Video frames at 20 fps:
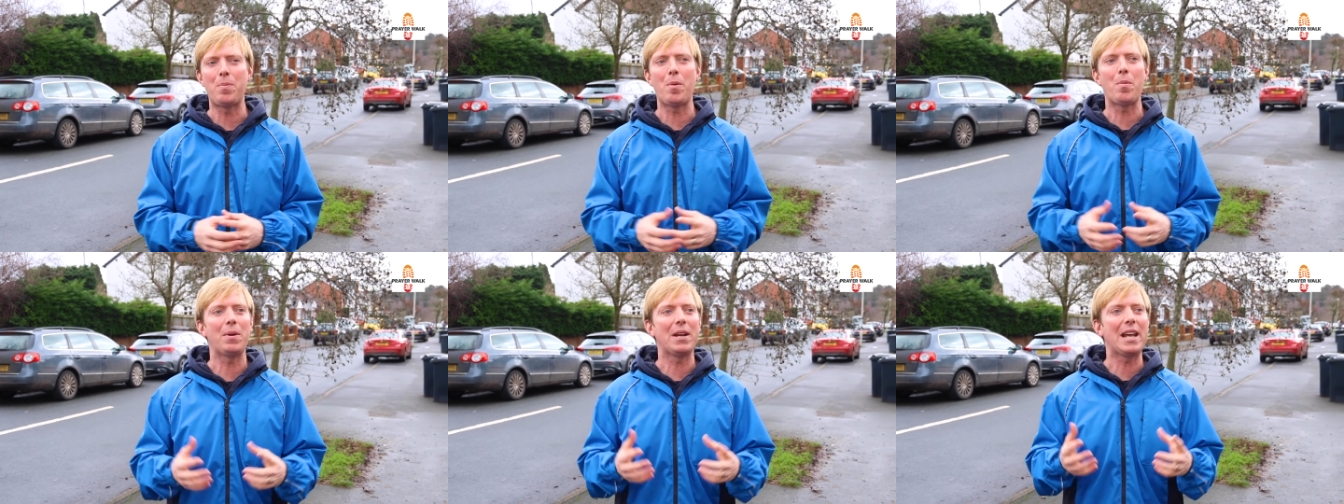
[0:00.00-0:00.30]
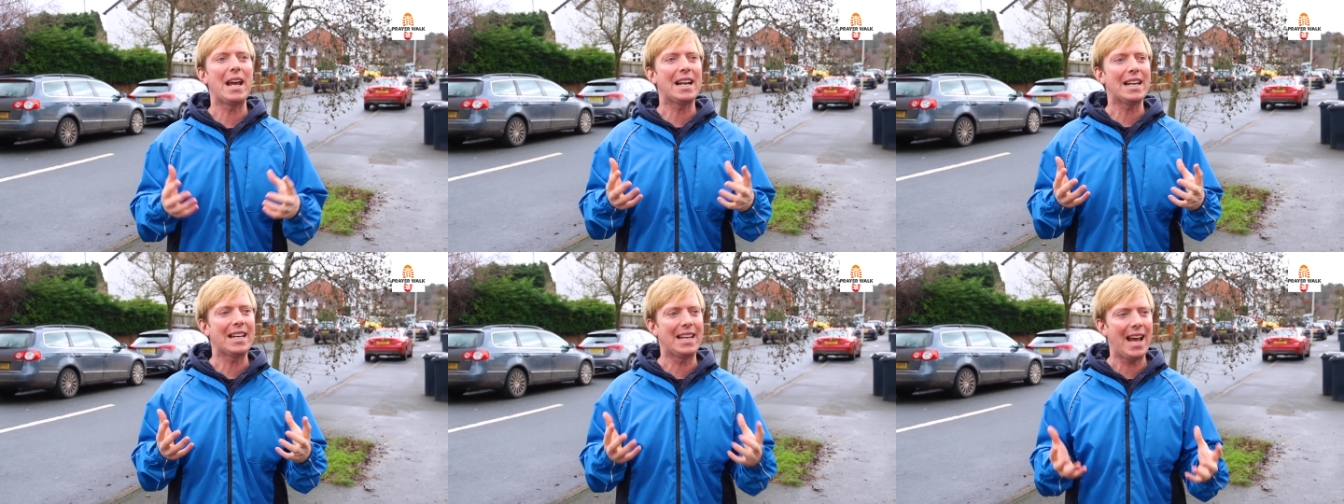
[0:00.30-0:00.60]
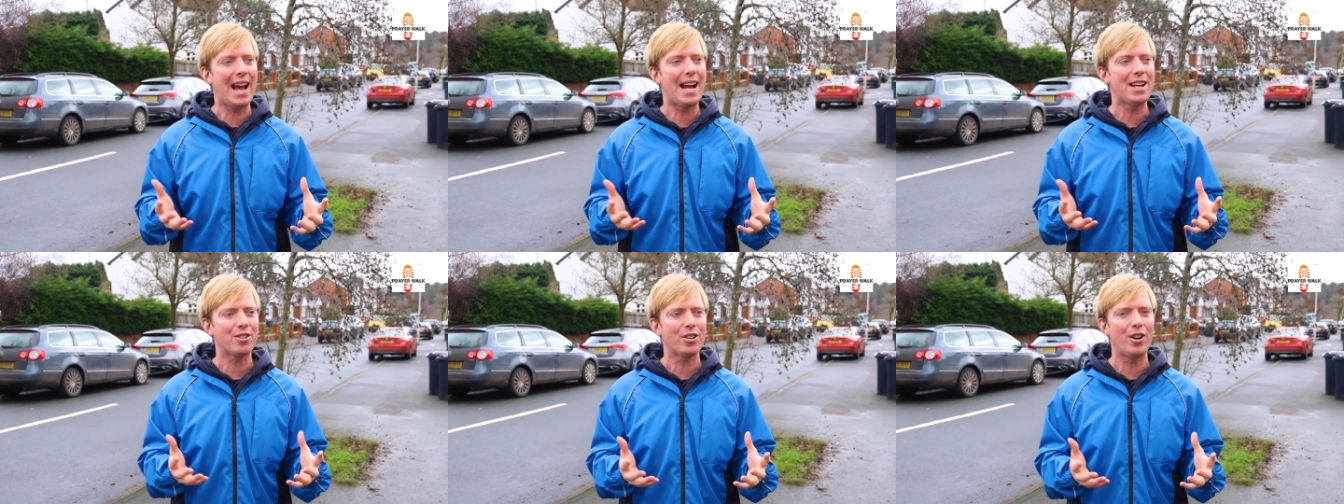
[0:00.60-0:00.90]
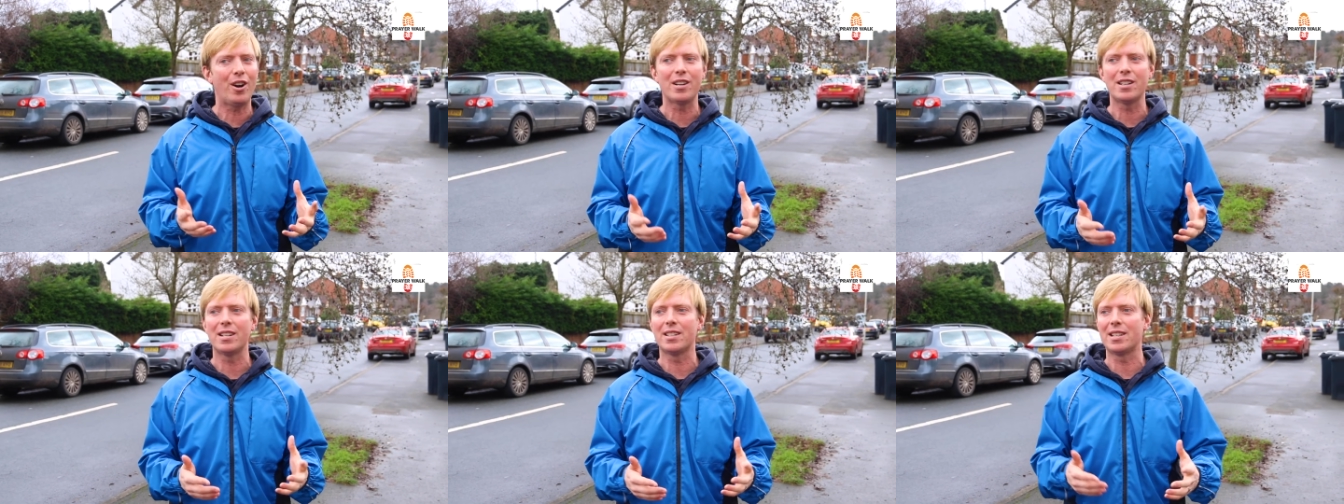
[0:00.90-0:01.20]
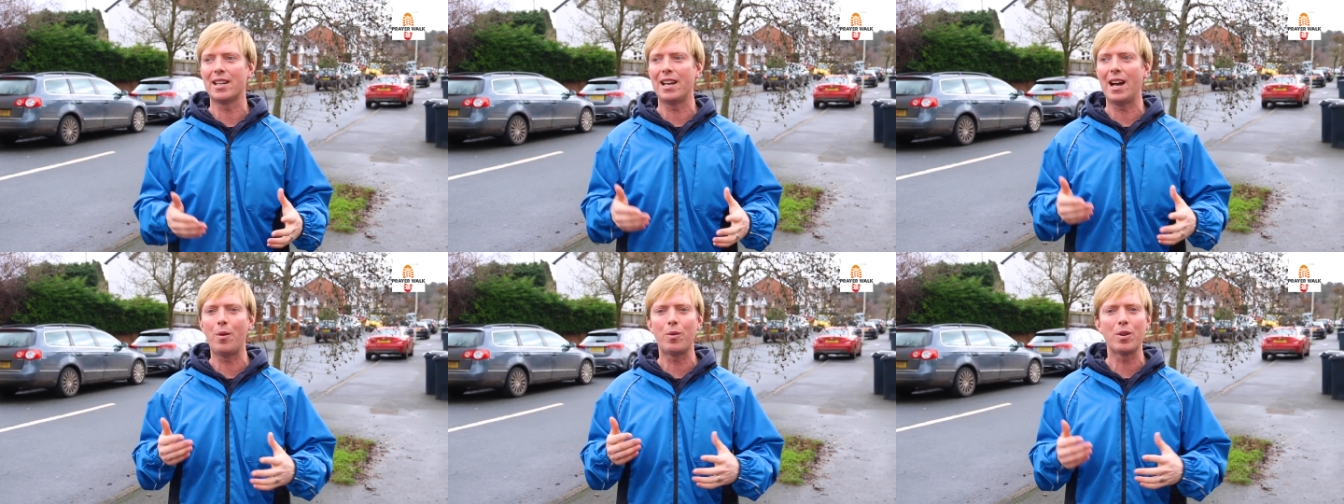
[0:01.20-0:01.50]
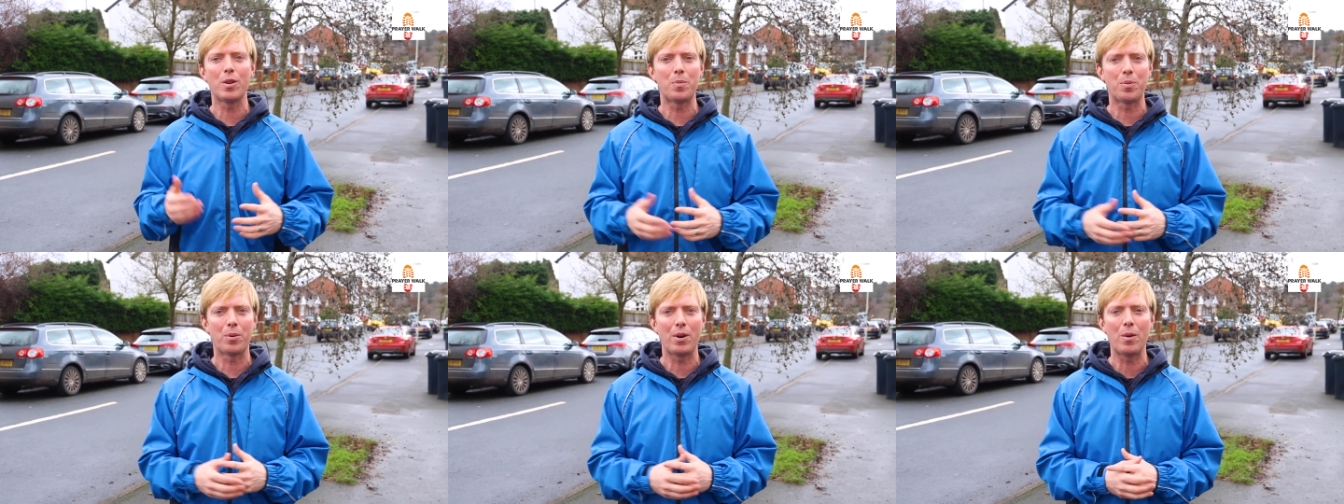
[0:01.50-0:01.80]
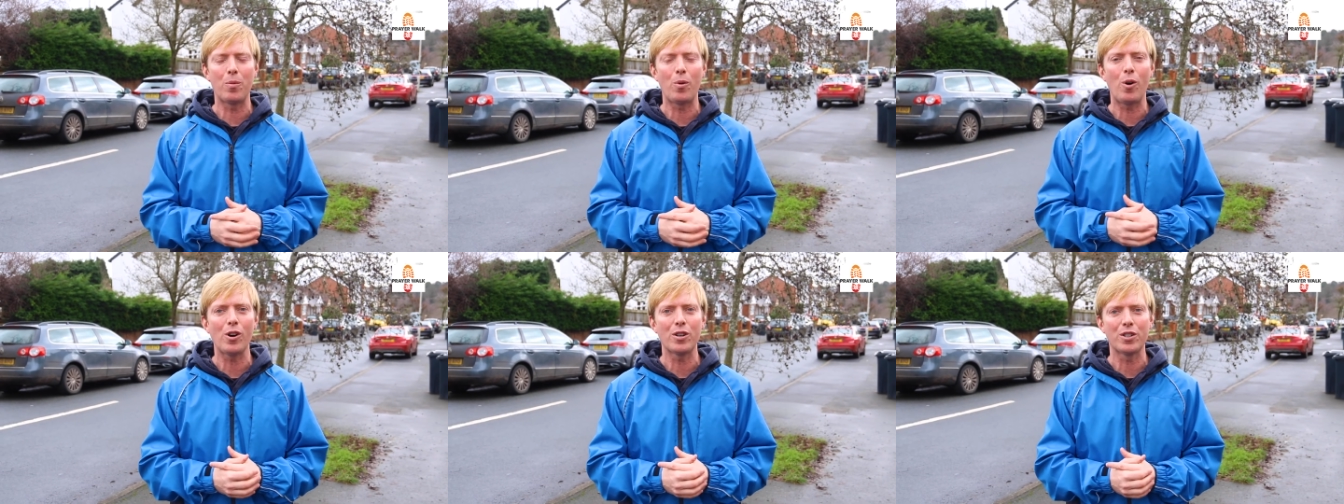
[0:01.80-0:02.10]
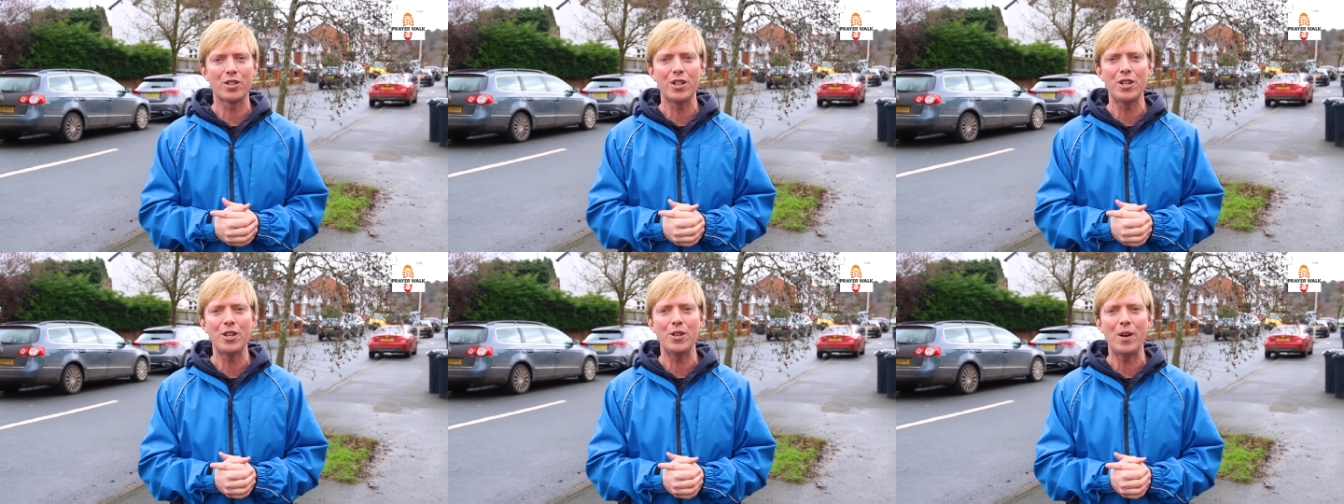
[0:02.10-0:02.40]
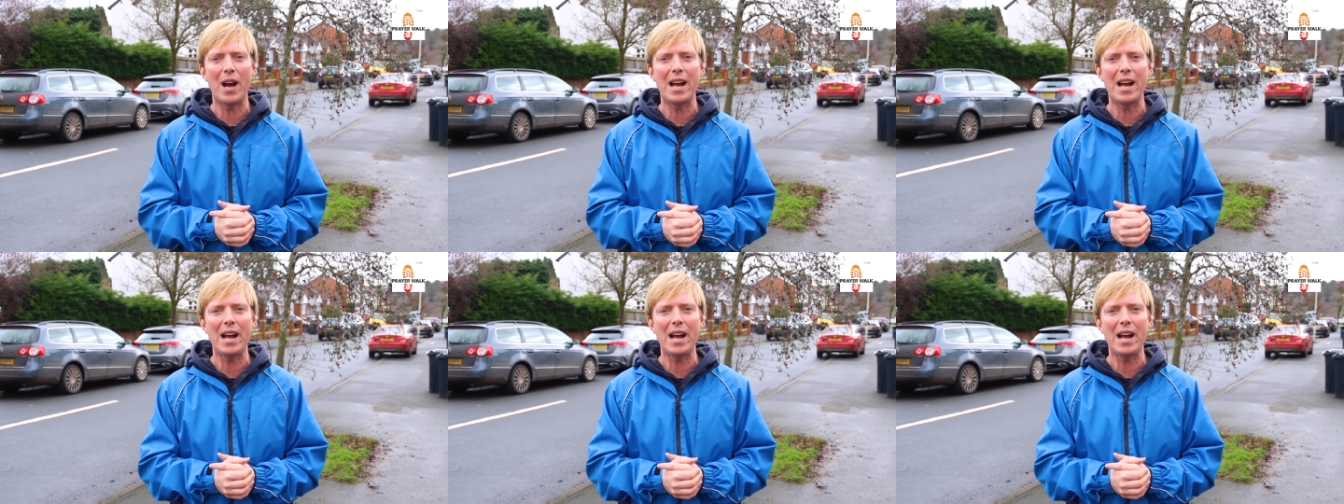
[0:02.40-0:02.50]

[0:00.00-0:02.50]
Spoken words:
began to catch on and say, I want to prayer walk too.